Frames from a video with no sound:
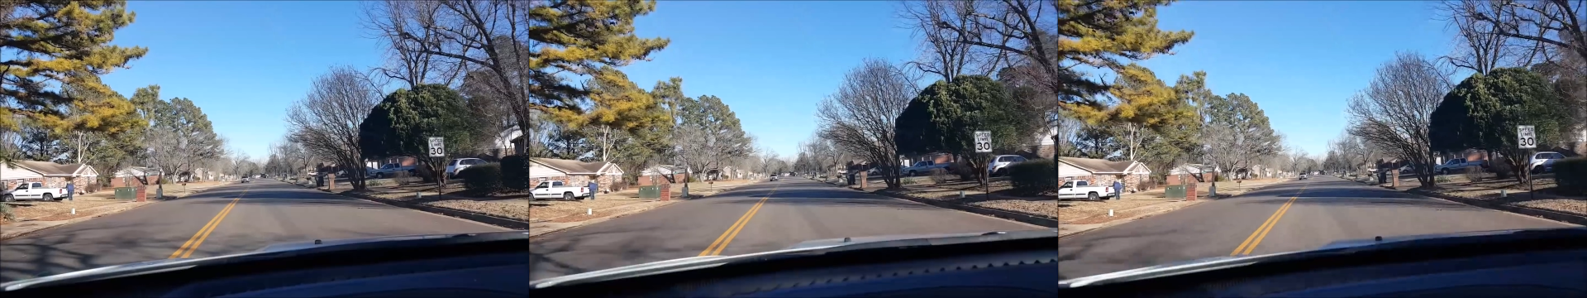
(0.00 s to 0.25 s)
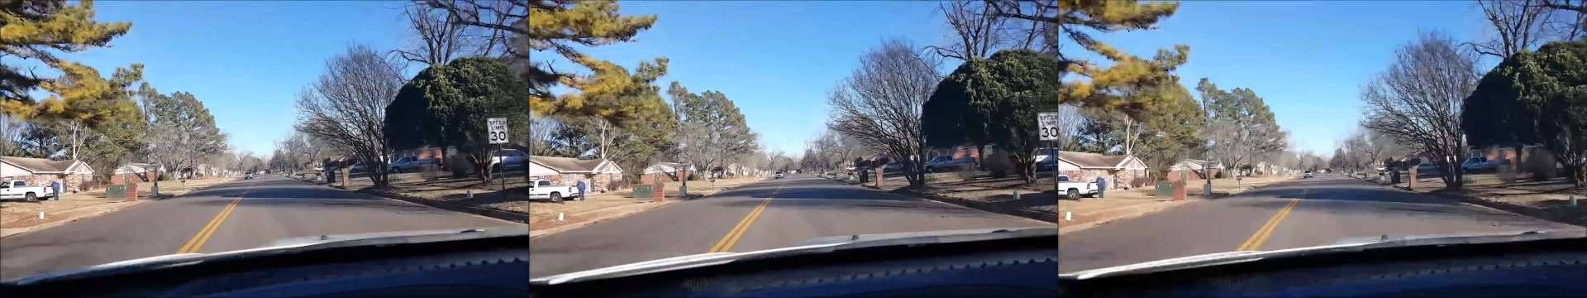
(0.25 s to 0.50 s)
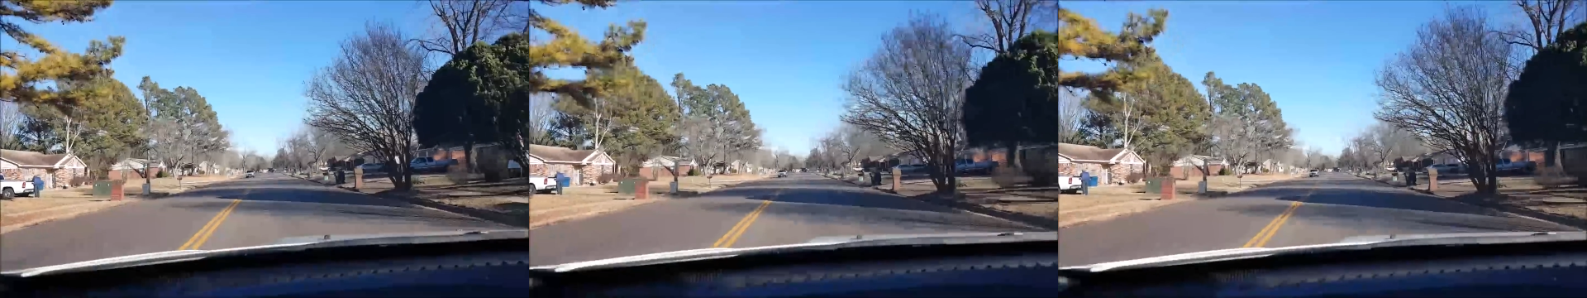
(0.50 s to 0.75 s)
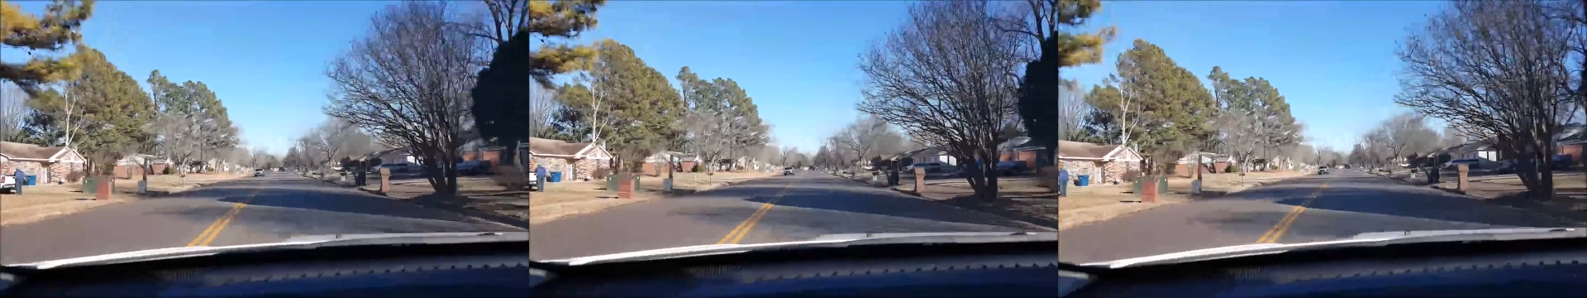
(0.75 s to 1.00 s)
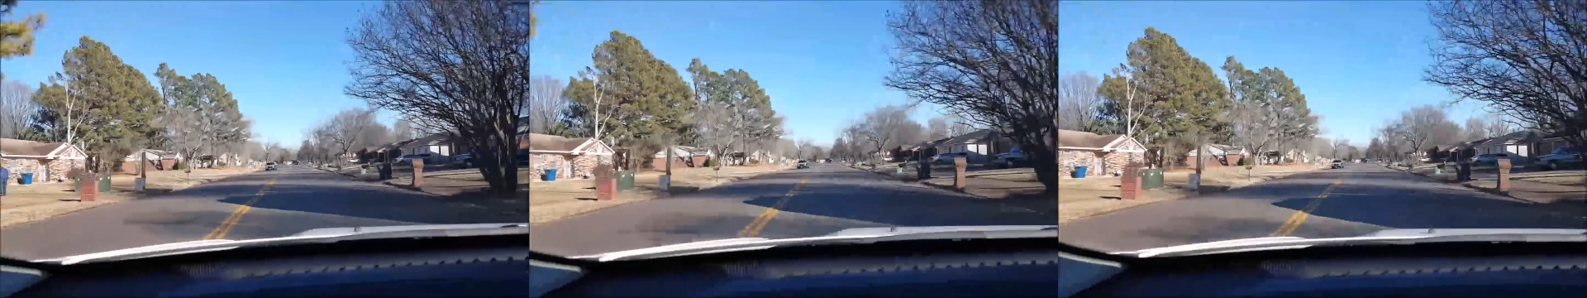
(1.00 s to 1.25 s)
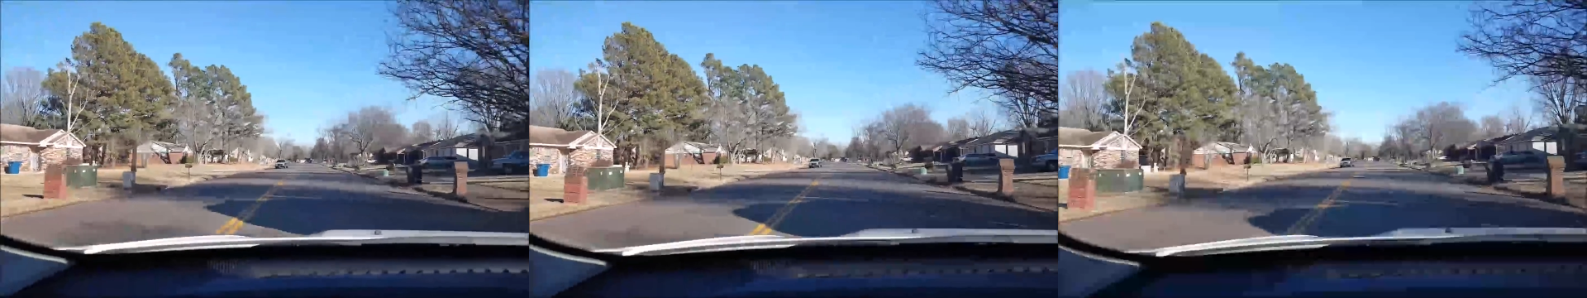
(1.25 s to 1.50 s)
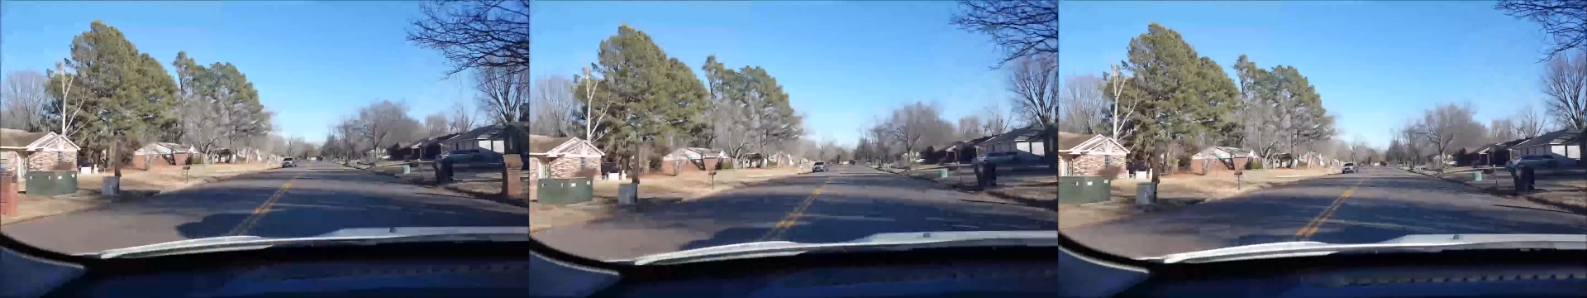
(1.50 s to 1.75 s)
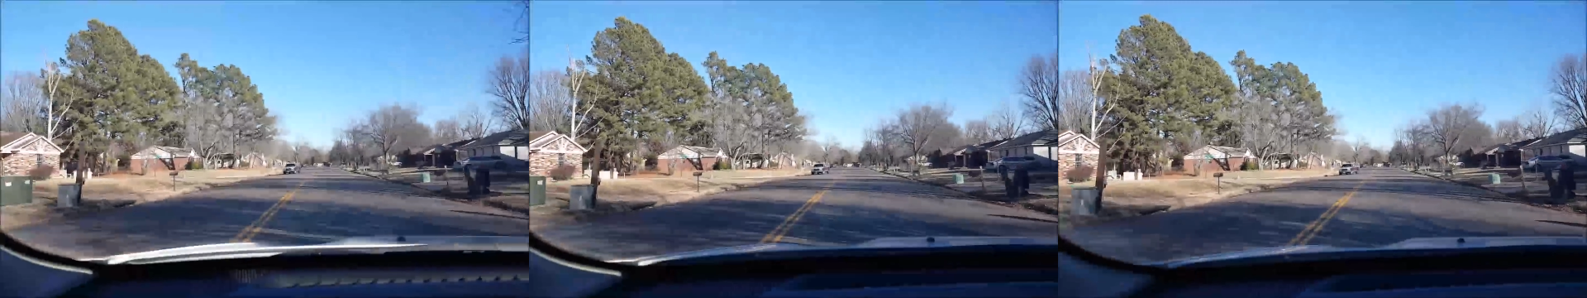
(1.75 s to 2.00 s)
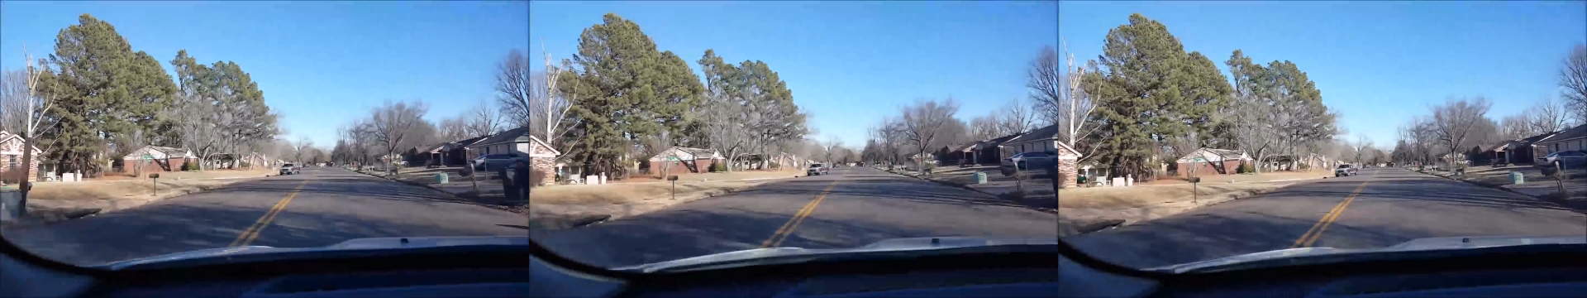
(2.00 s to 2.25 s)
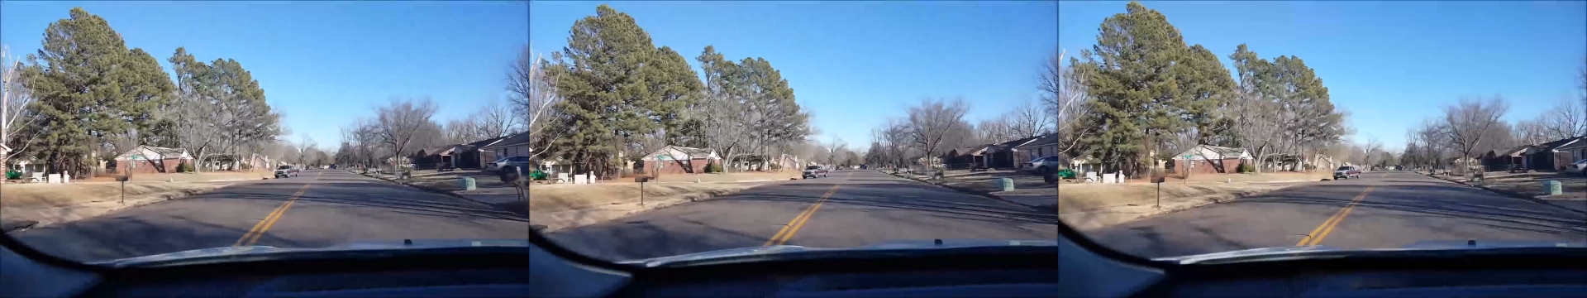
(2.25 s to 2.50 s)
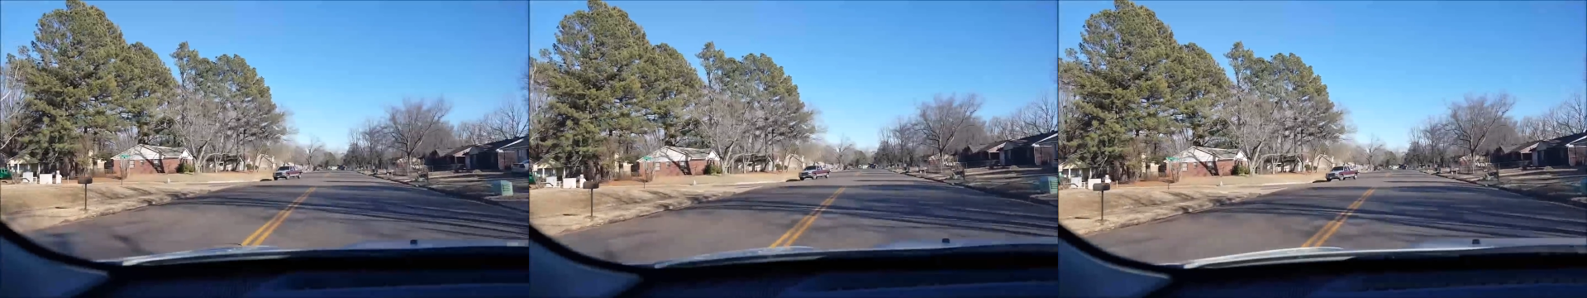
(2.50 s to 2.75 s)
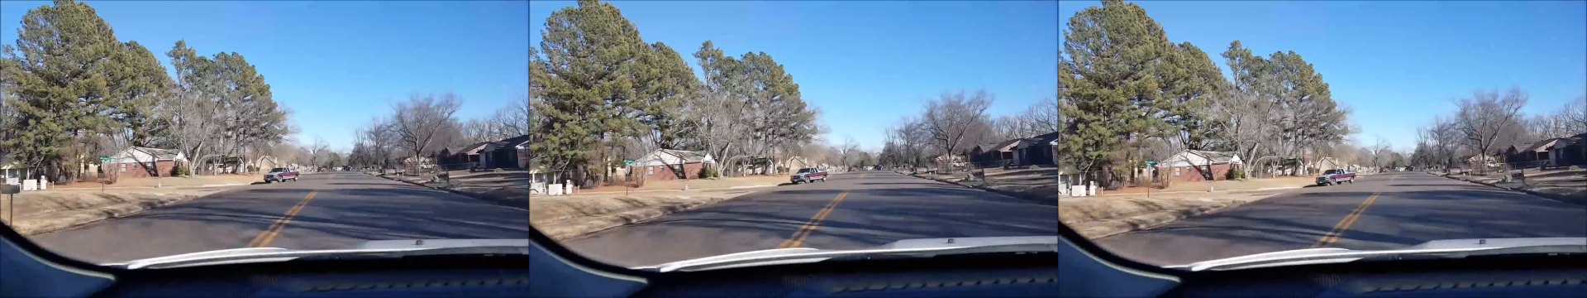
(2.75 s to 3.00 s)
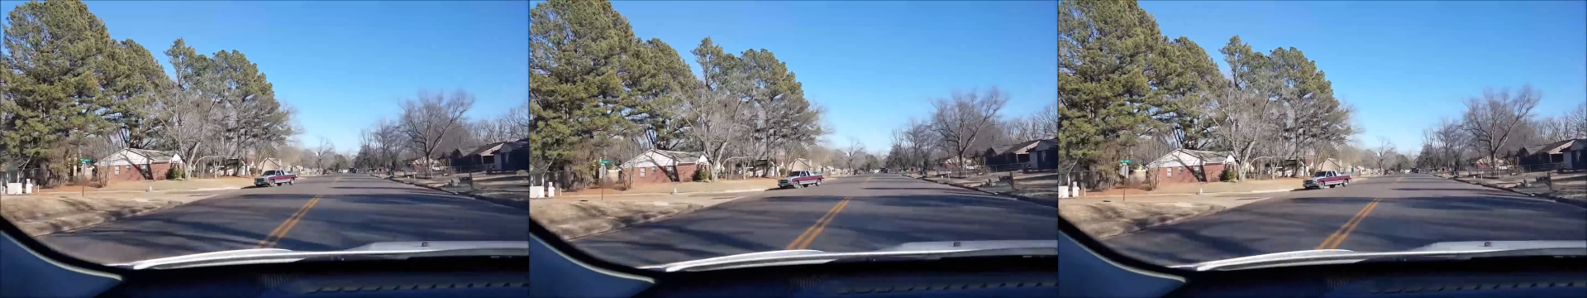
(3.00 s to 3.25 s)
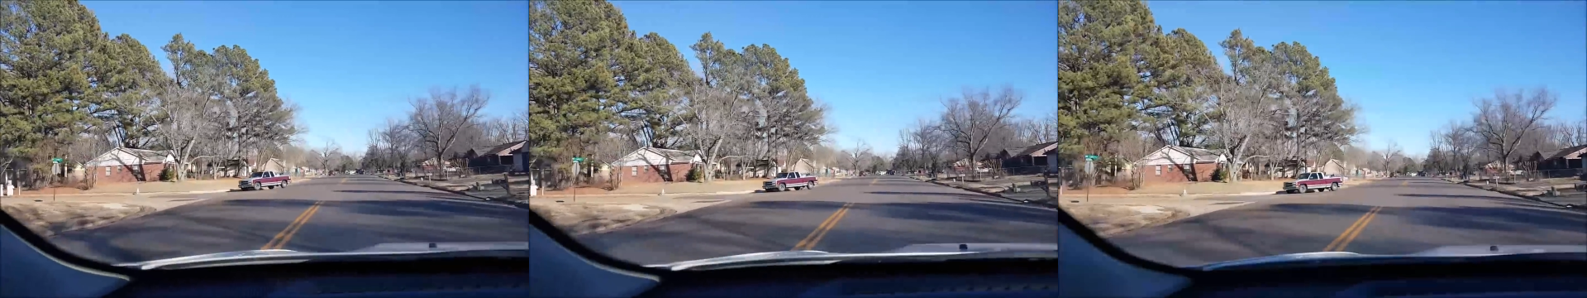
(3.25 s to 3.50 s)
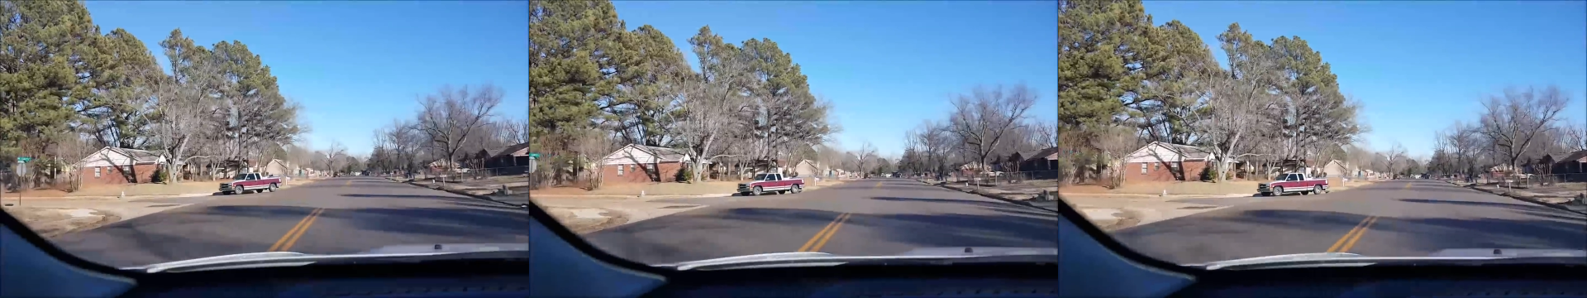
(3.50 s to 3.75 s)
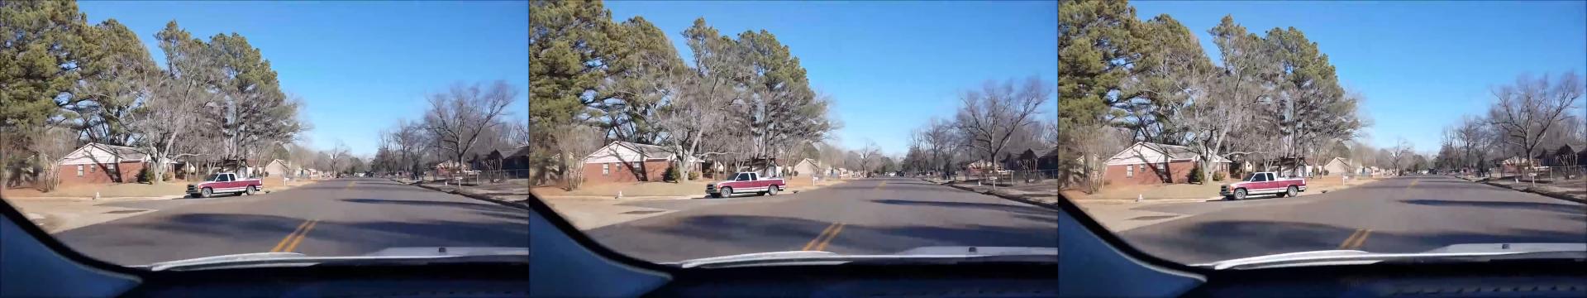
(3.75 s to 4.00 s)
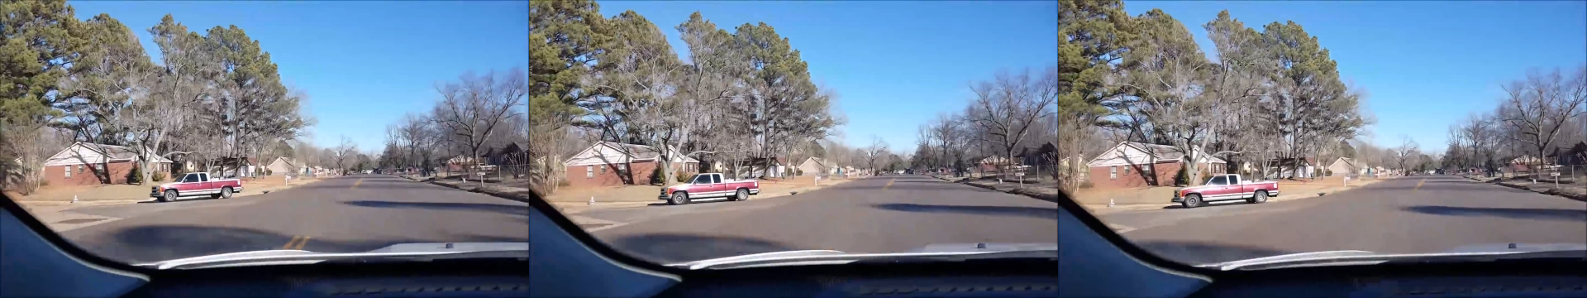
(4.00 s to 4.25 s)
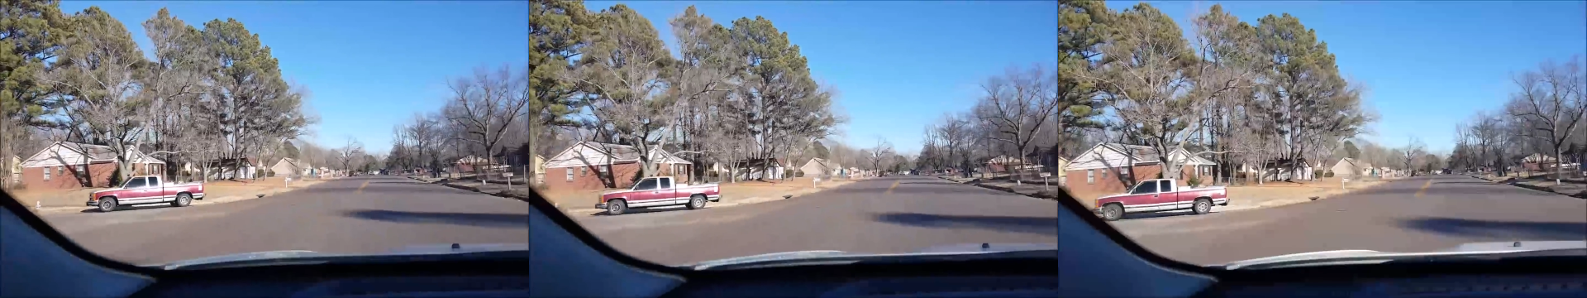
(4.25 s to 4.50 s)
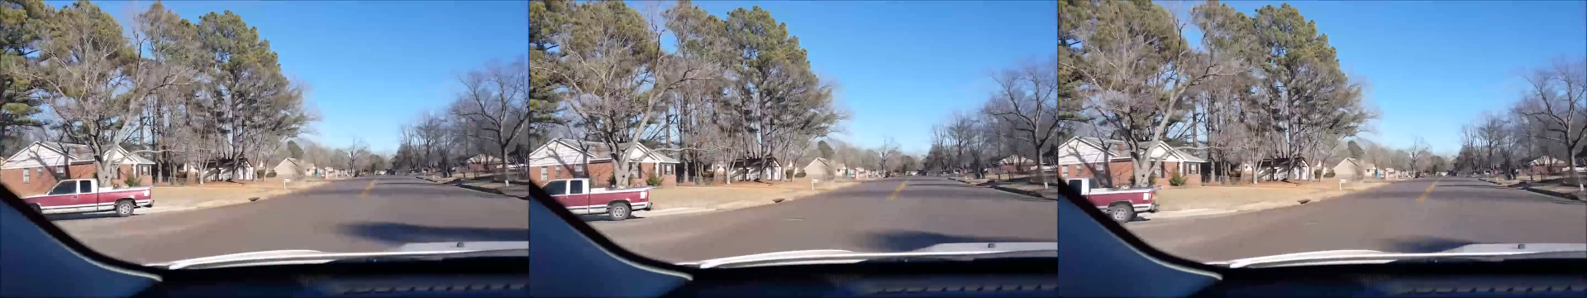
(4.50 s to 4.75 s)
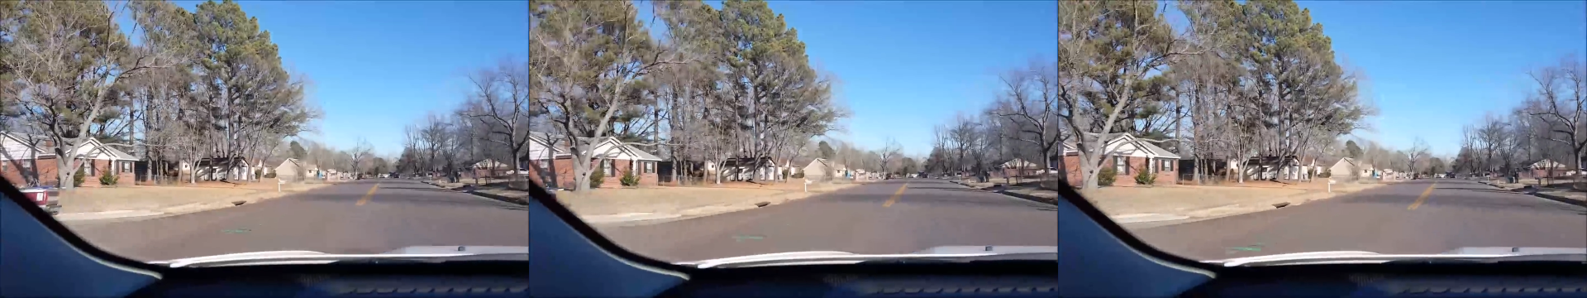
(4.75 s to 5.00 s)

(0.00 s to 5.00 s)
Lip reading: No face is visible, so there are no lips to read.